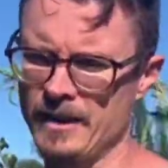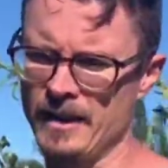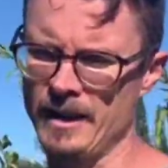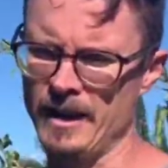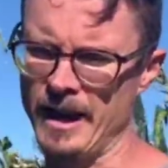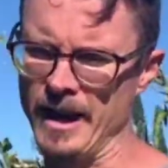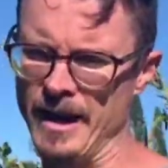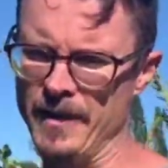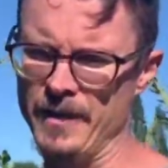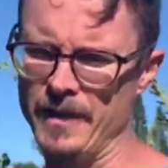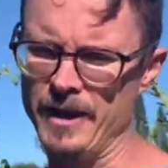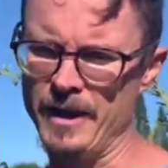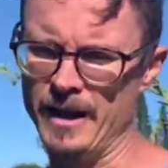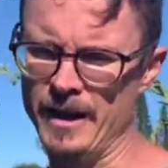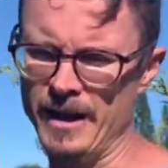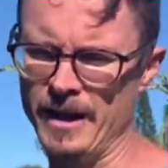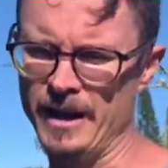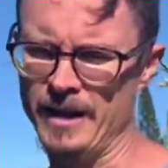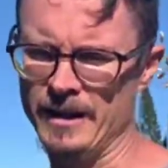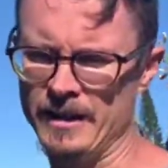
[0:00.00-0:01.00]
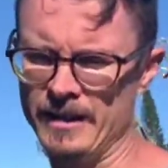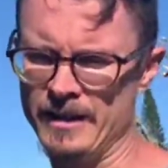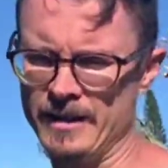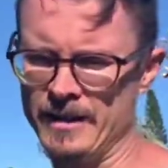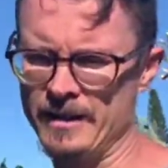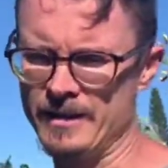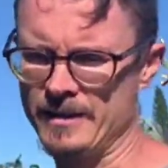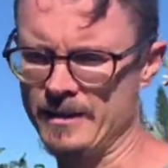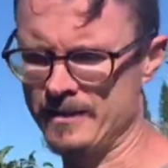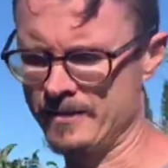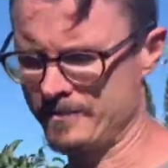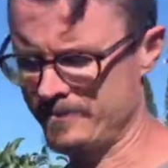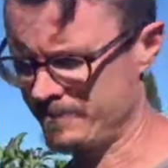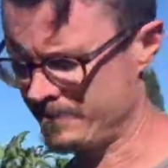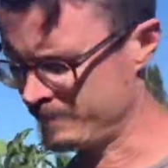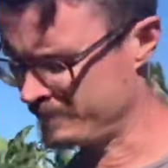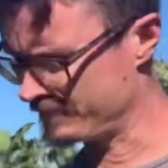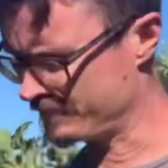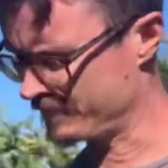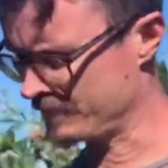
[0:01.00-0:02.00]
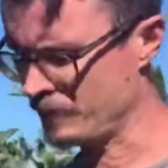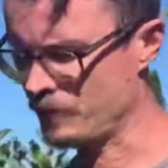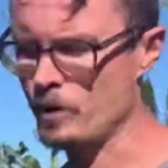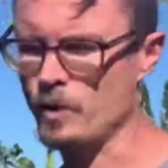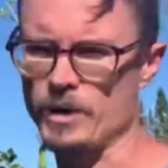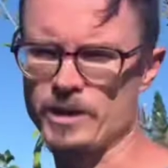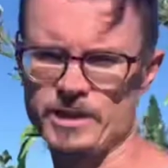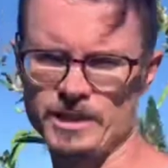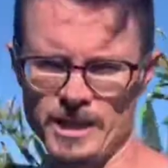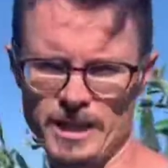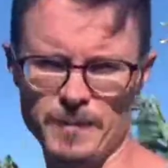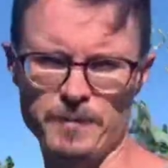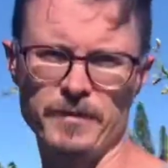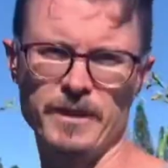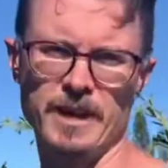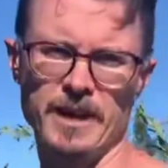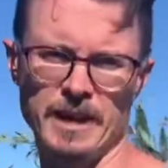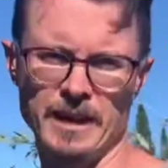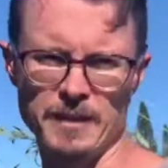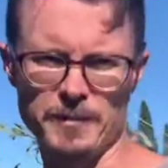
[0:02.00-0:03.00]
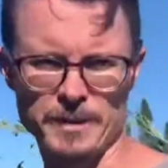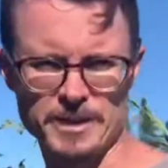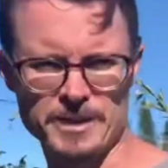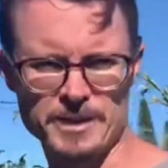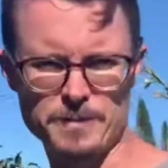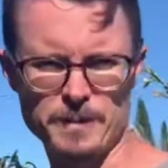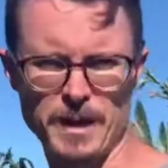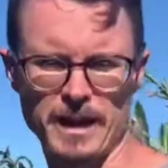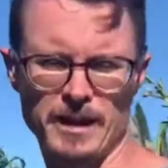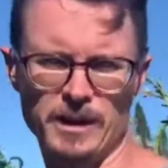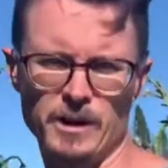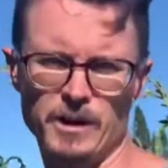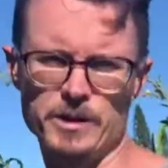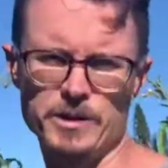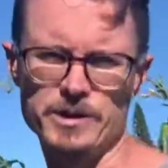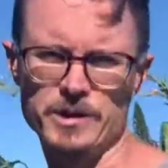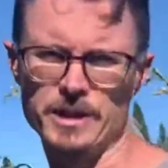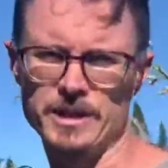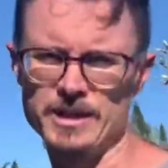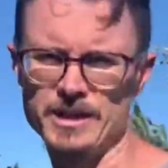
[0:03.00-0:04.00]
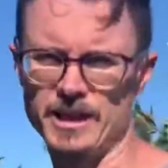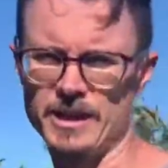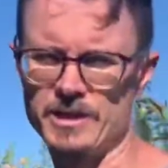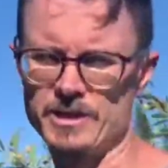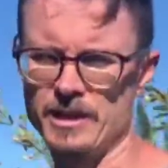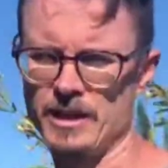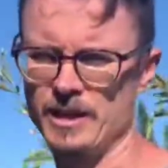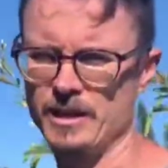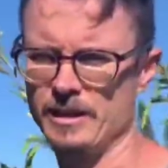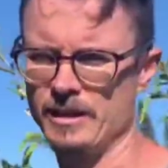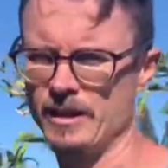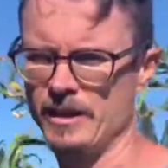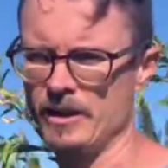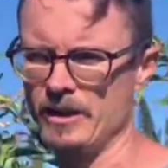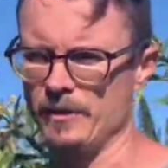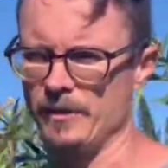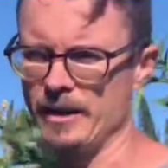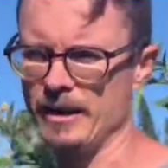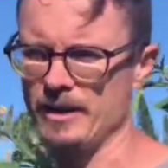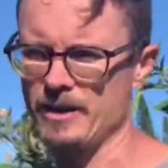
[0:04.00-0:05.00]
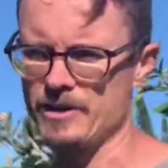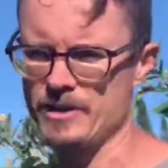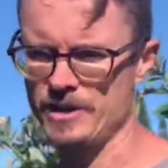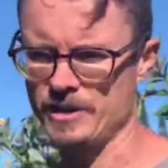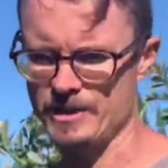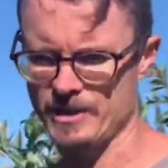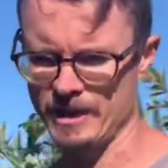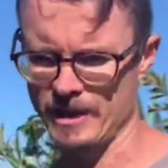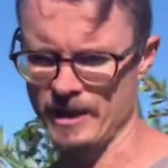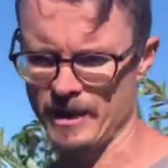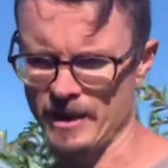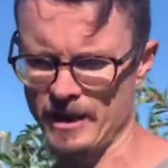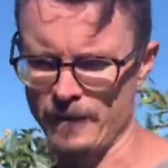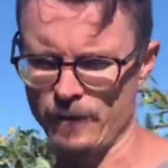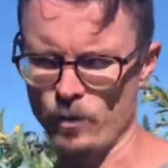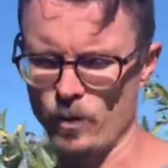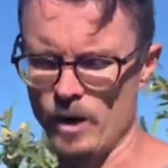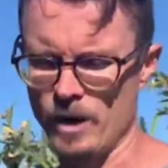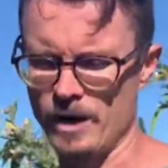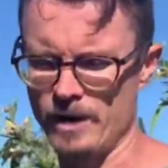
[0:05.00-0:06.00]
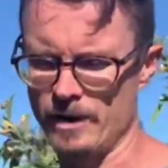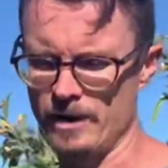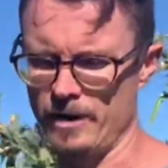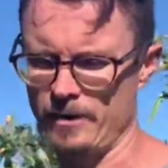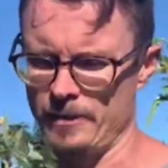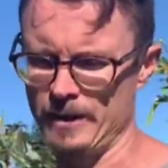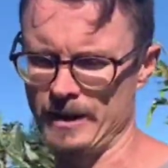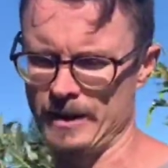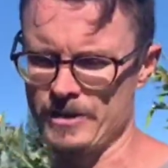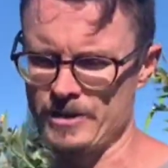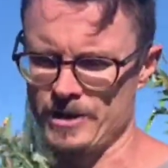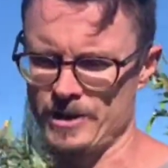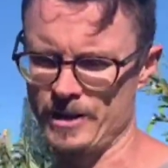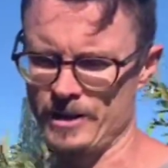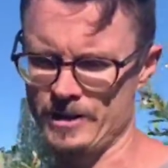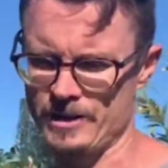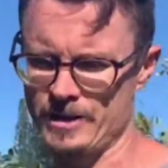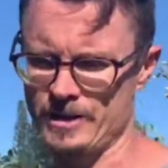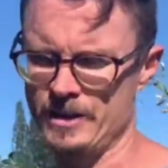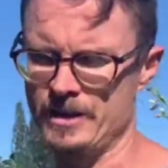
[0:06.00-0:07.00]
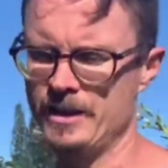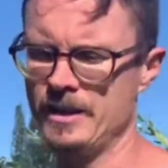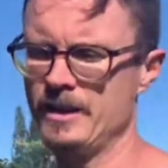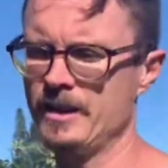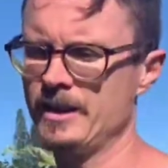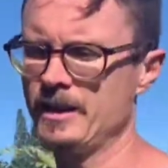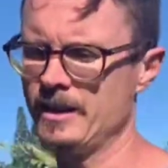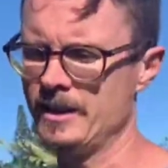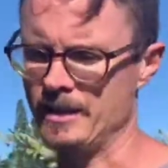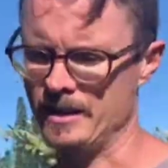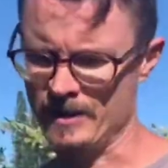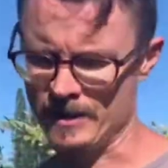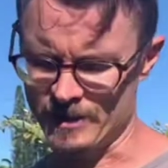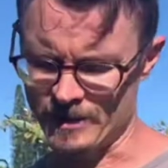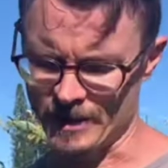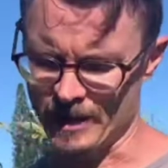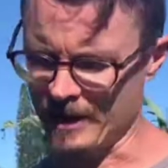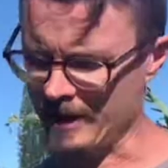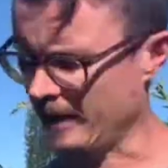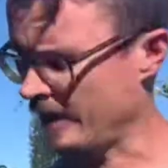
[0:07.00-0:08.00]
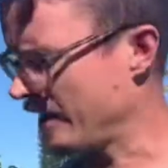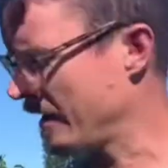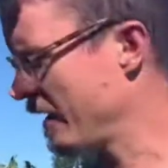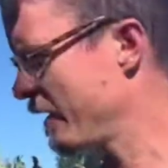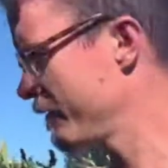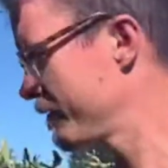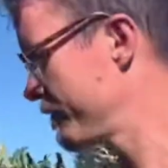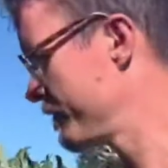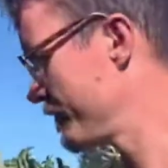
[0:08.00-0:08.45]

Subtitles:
and then of course keep feeding it, but just pay closer attention, you know, making sure it's getting enough water, making sure it's getting enough